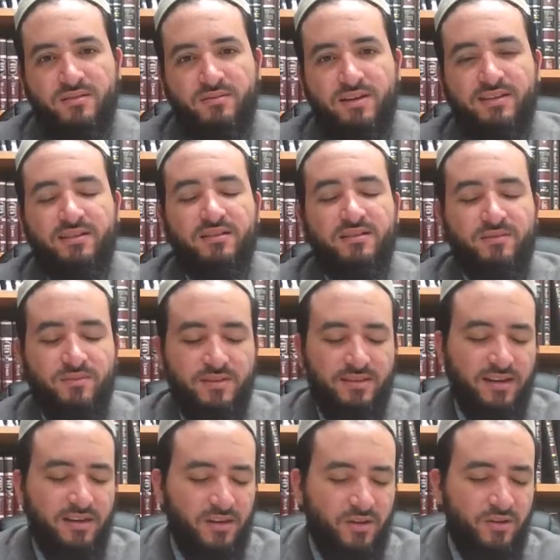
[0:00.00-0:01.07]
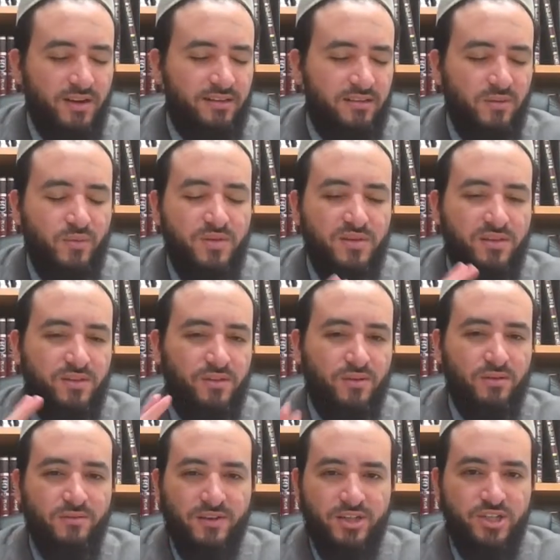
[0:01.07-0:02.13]
They are connected with the
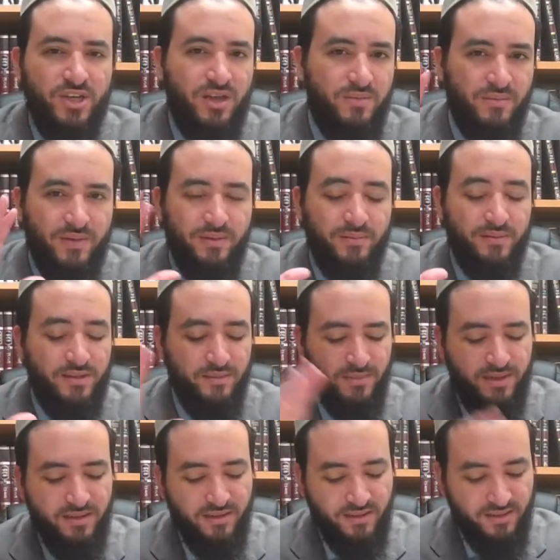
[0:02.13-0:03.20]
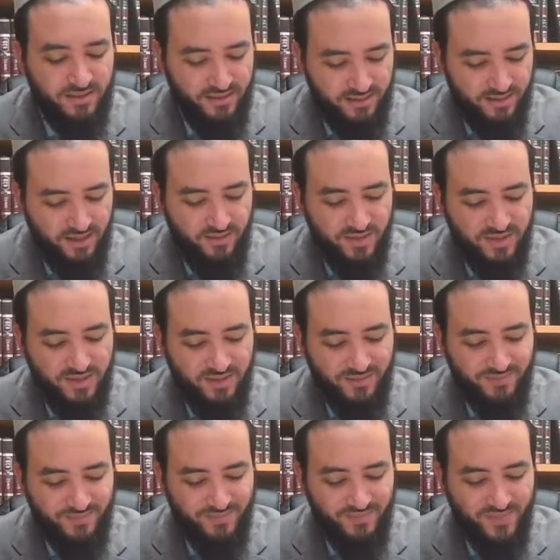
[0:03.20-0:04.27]
throne of Hashem. Many secrets here.
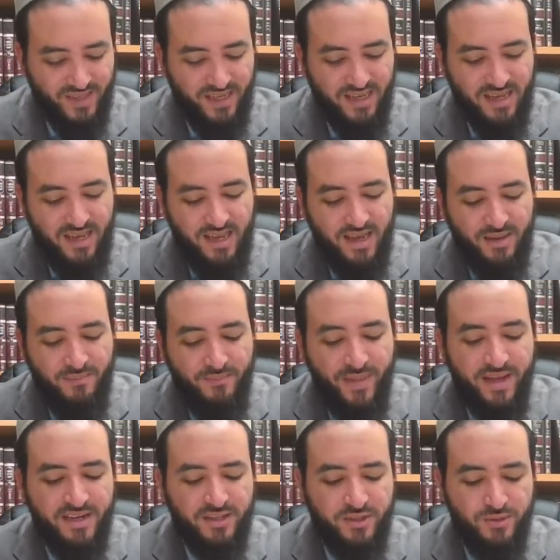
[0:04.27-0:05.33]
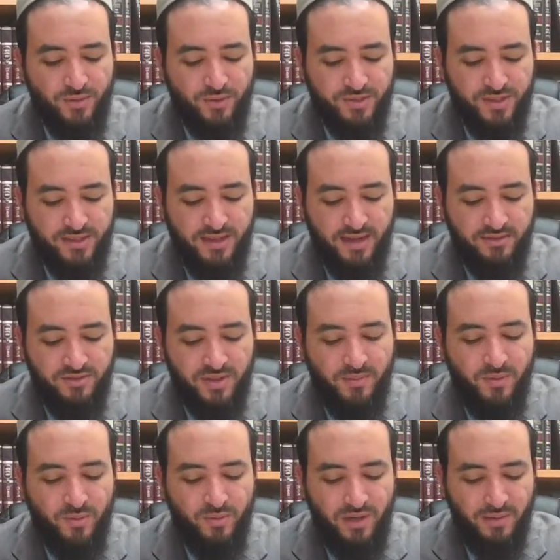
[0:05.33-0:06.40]
Many sources
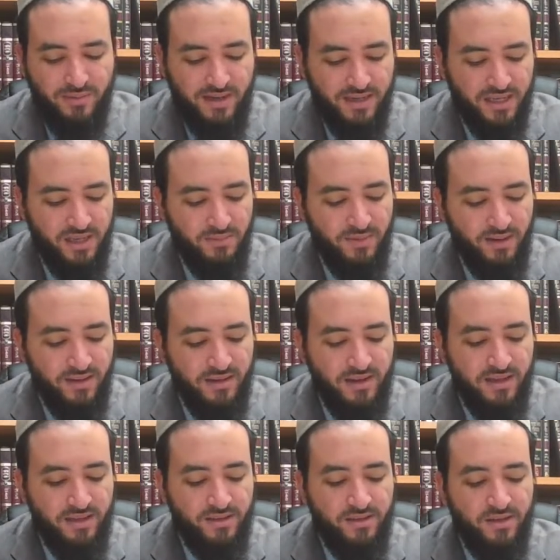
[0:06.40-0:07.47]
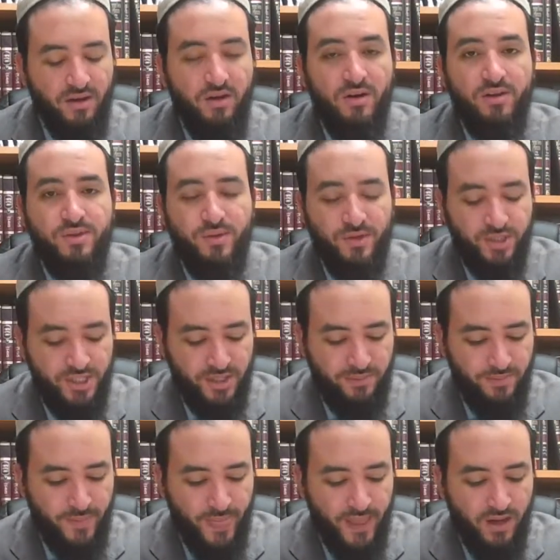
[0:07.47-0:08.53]
attribute to Rabbi Akiva the
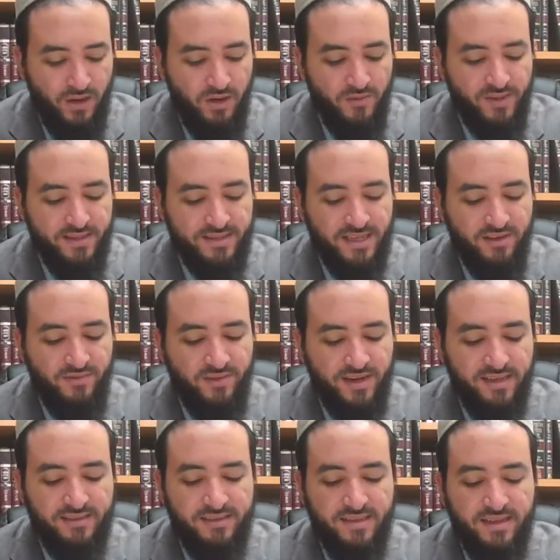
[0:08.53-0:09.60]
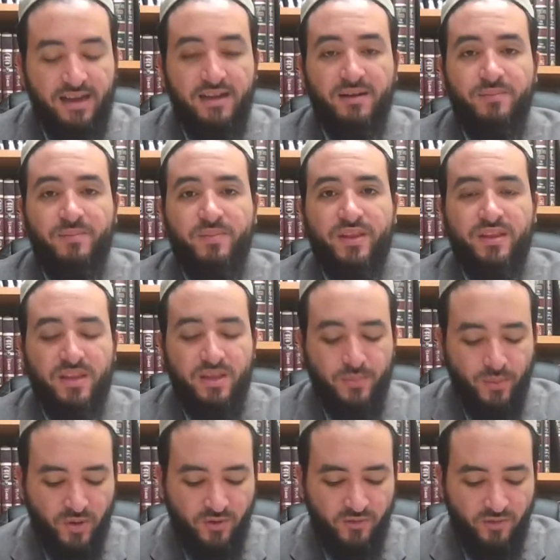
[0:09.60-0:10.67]
authorship of the Sefer Yetzirah, the
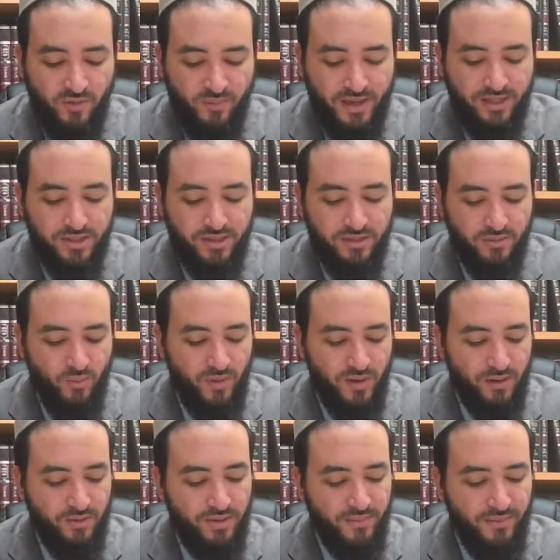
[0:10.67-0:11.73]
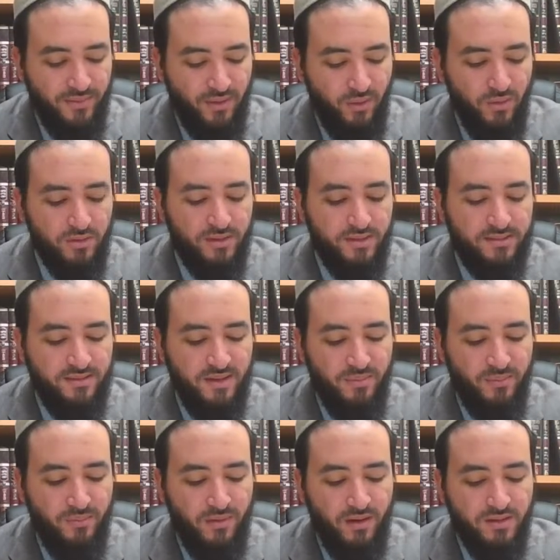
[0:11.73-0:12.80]
Book of Formation, one of the oldest
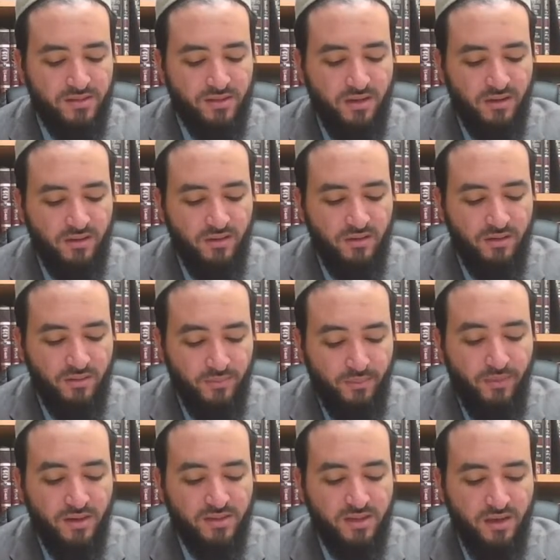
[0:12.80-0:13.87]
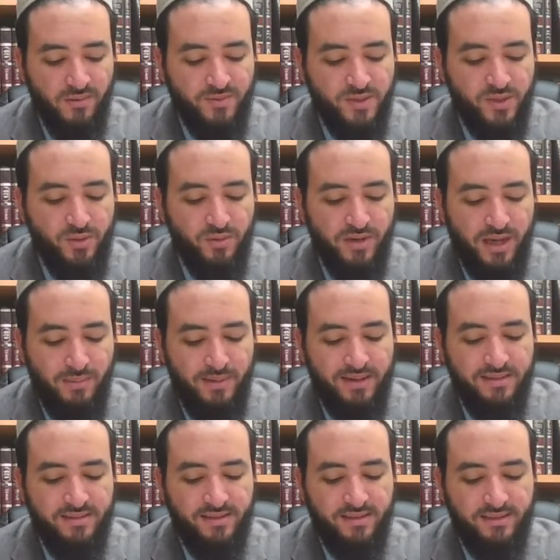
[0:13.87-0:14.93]
and most obscure
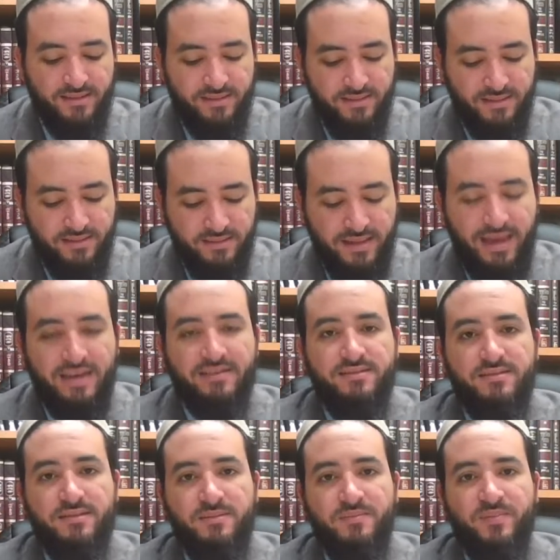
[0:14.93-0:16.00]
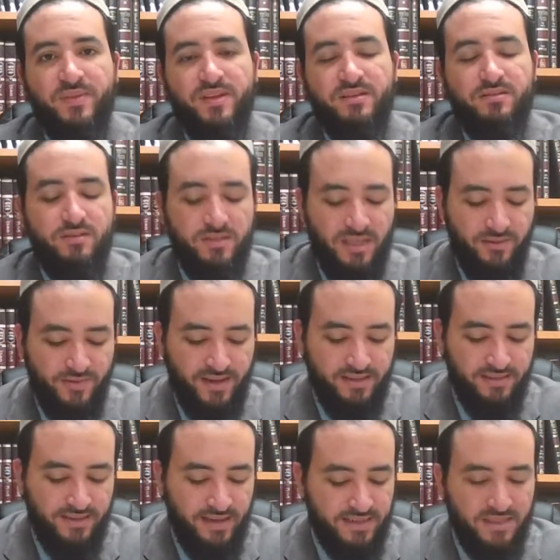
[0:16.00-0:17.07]
Kabbalistic texts. So Sefer
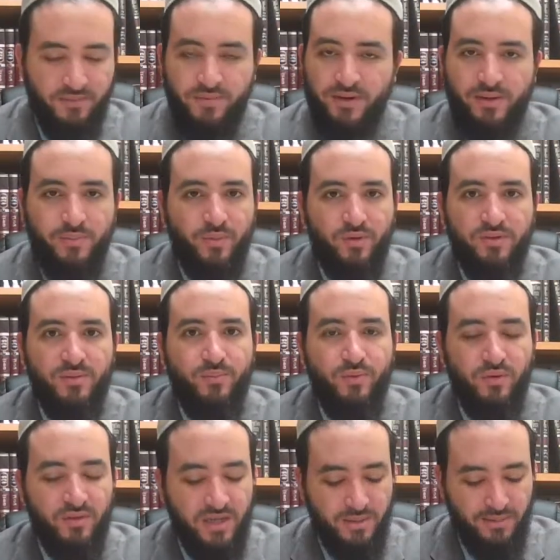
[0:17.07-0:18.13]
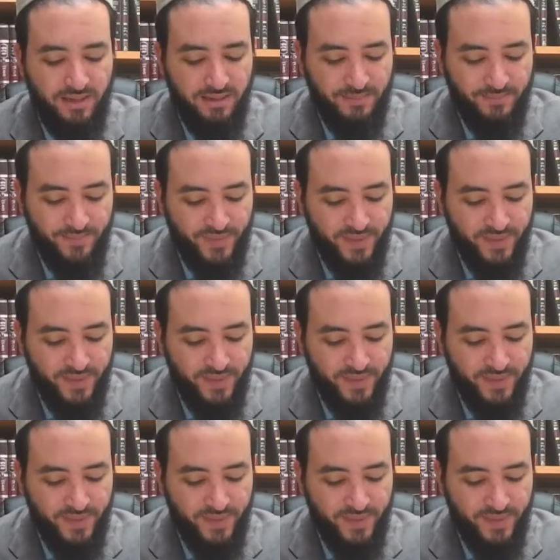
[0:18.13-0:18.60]
Yetzirah is a very important book on Kabbalah.